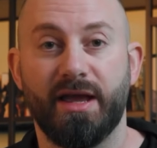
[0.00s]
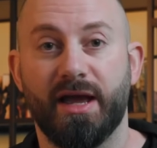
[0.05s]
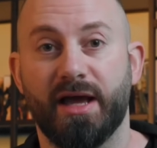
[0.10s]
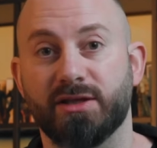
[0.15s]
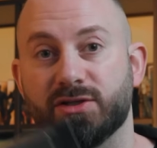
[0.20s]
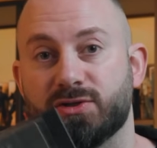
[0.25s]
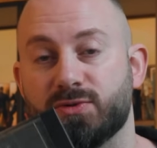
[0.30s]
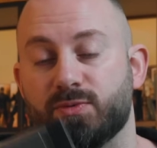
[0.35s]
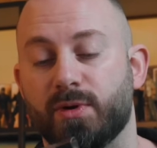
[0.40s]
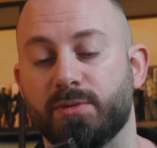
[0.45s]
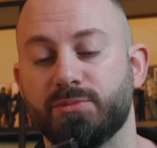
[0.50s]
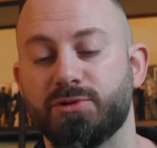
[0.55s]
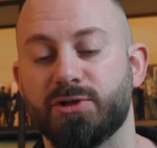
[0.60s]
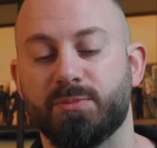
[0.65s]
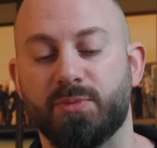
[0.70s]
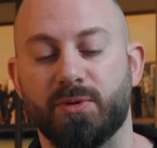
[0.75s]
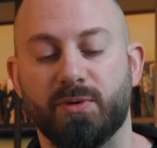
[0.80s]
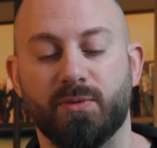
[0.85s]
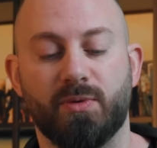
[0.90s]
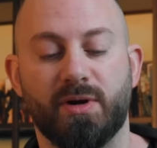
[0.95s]
And the Swarm
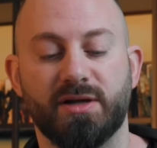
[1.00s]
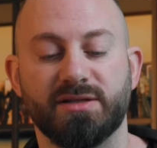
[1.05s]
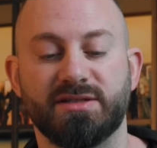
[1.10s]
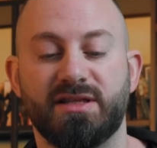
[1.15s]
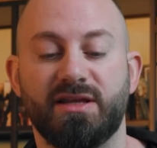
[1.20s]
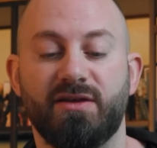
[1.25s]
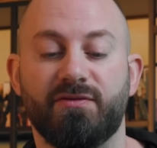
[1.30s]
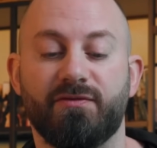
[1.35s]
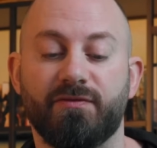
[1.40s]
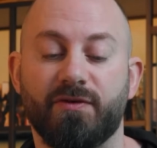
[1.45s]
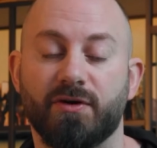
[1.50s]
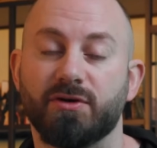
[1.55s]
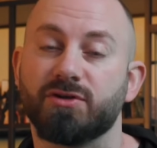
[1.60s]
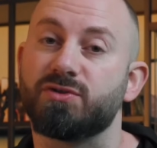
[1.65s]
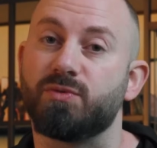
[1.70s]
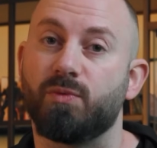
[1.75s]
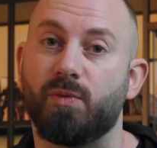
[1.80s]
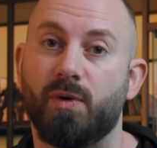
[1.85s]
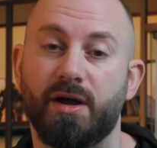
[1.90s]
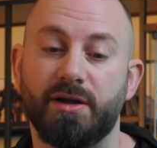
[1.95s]
Trooper was the
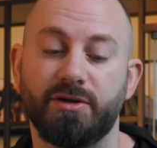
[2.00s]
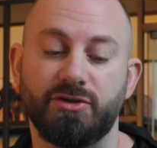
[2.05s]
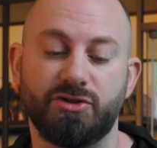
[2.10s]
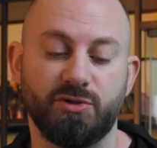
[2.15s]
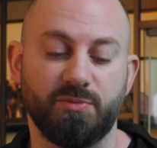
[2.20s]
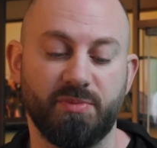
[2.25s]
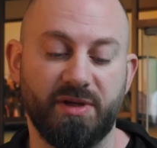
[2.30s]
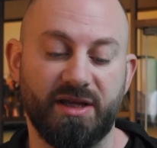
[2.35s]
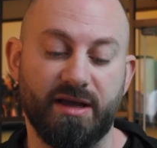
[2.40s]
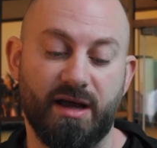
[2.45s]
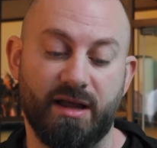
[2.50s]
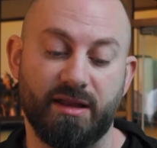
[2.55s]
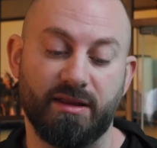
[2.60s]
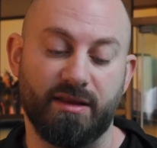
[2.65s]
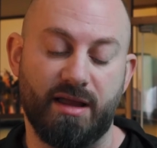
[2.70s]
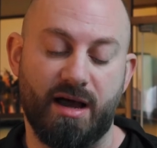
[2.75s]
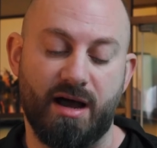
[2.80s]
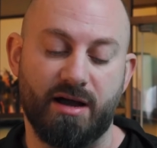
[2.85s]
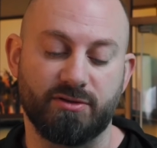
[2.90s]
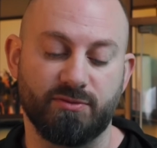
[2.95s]
first one to be
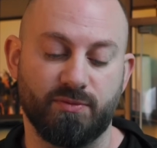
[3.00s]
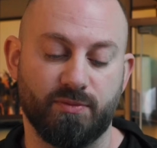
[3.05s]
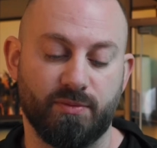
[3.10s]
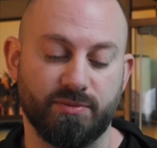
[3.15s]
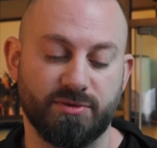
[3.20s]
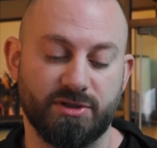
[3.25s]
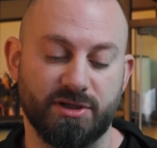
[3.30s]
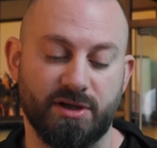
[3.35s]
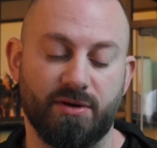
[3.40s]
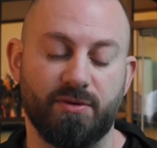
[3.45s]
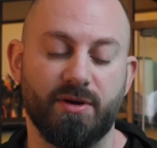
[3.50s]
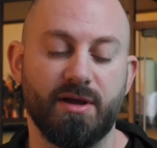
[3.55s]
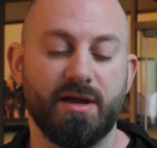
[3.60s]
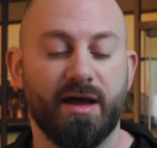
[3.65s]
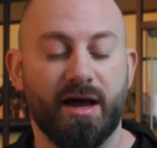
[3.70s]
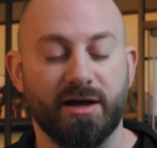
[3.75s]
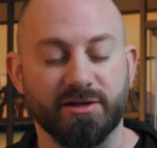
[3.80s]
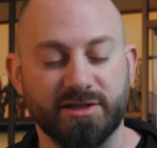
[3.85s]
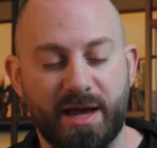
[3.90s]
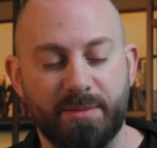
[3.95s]
unlocked. So
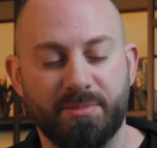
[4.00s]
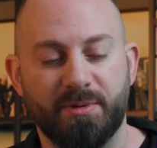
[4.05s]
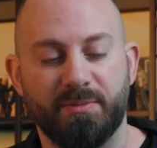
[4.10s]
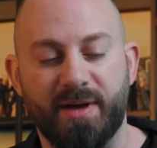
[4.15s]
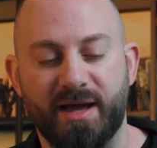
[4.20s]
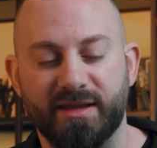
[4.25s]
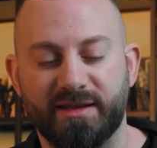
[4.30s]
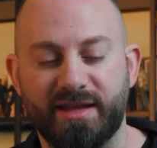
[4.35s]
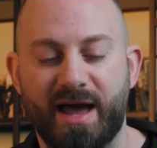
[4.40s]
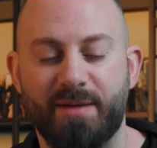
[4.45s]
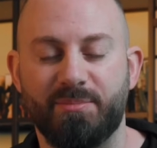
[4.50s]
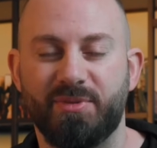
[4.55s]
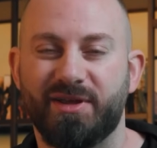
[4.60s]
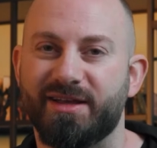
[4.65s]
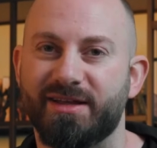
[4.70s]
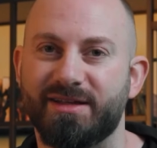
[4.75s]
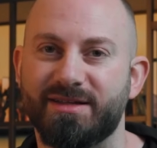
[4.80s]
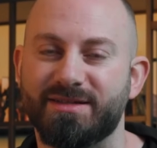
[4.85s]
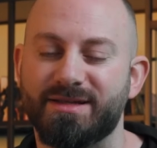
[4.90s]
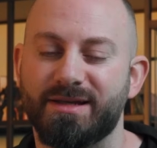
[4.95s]
I was happy about that
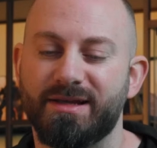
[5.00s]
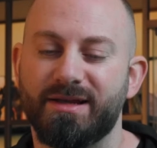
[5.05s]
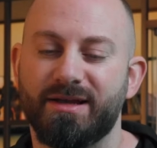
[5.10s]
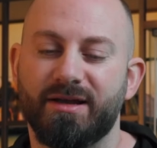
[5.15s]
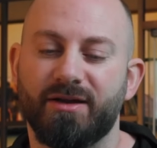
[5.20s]
because